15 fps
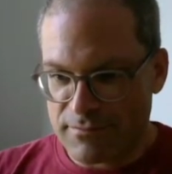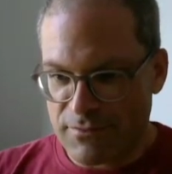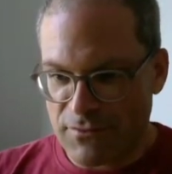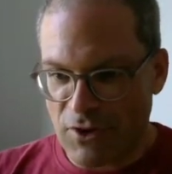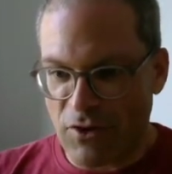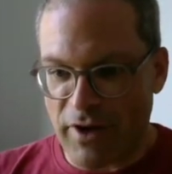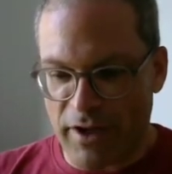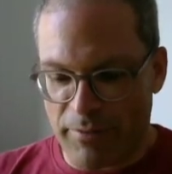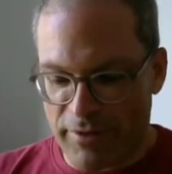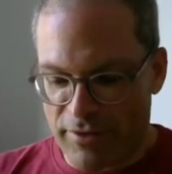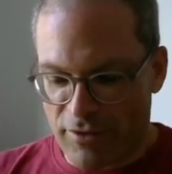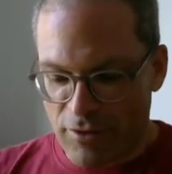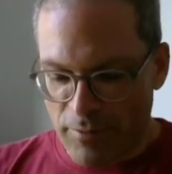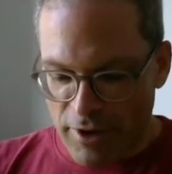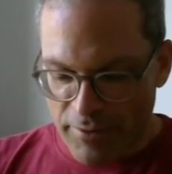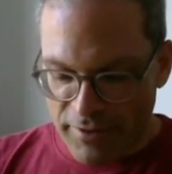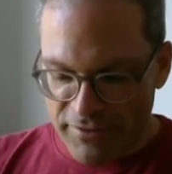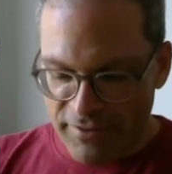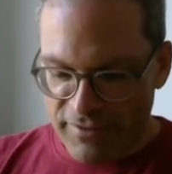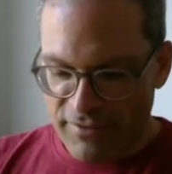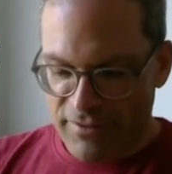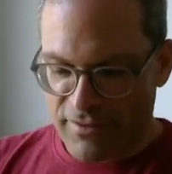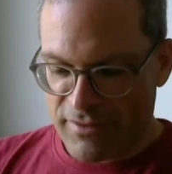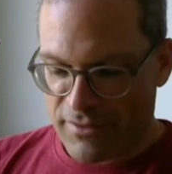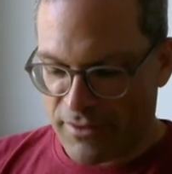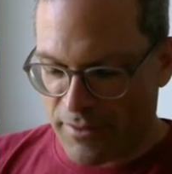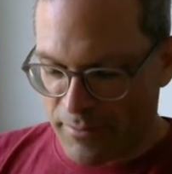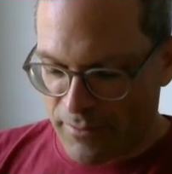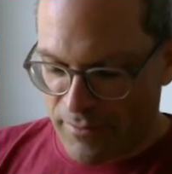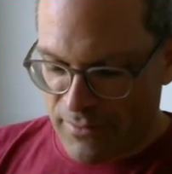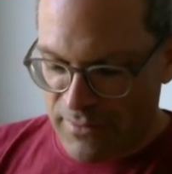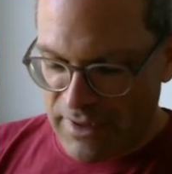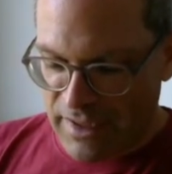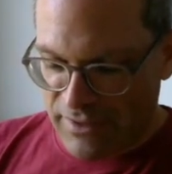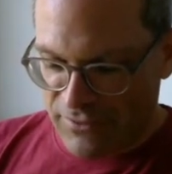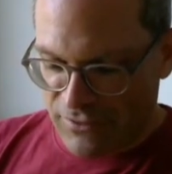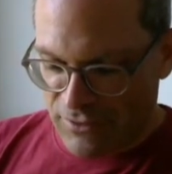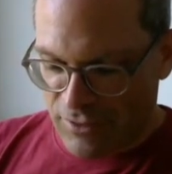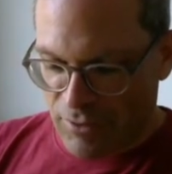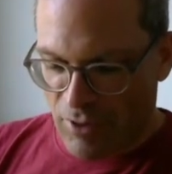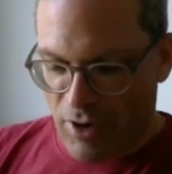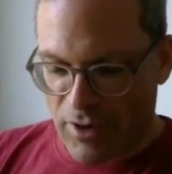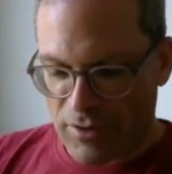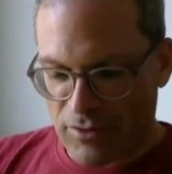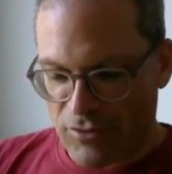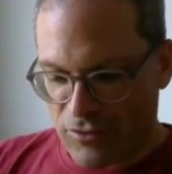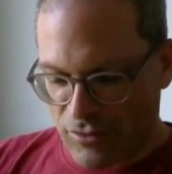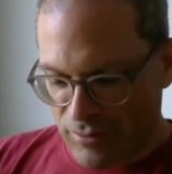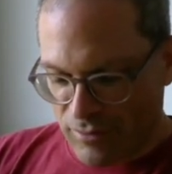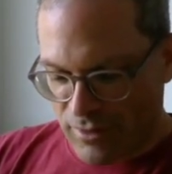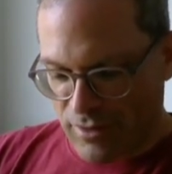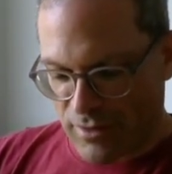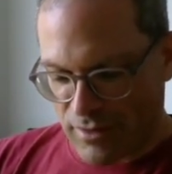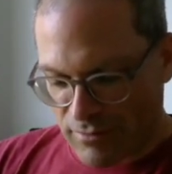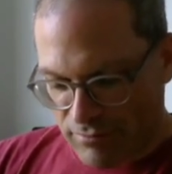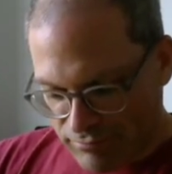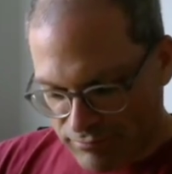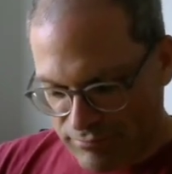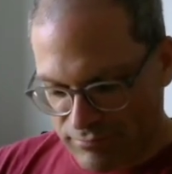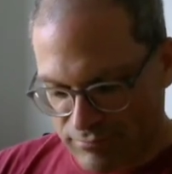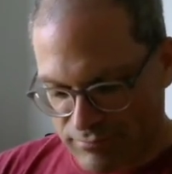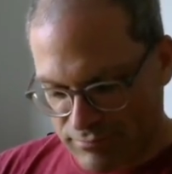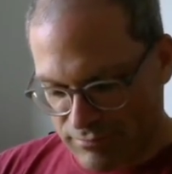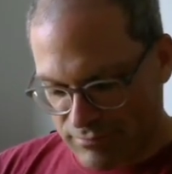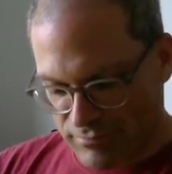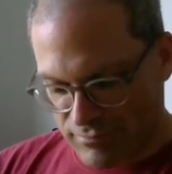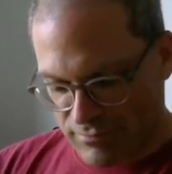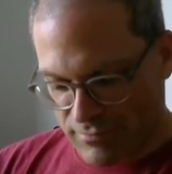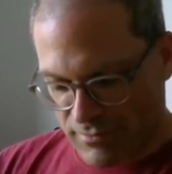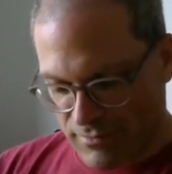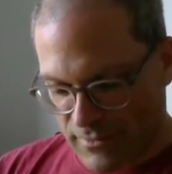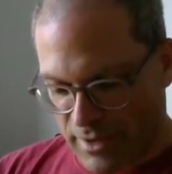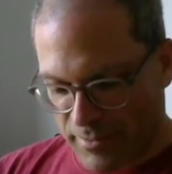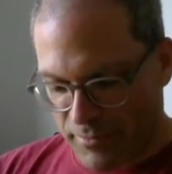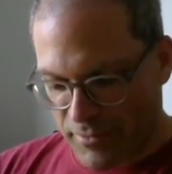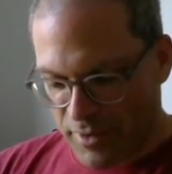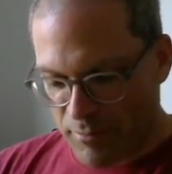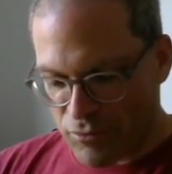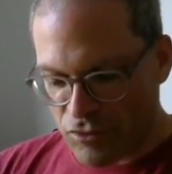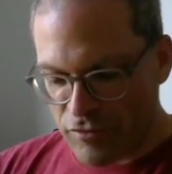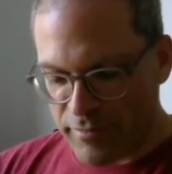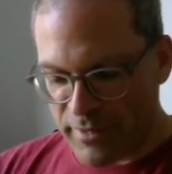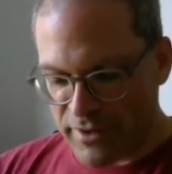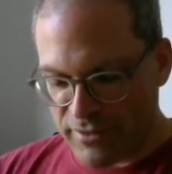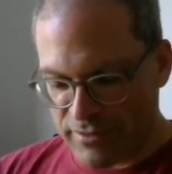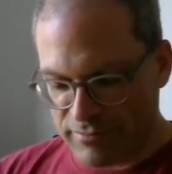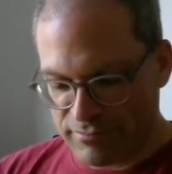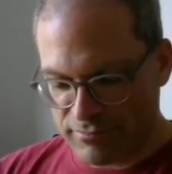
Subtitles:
Okay, when there are no more questions, let's go on to improvement.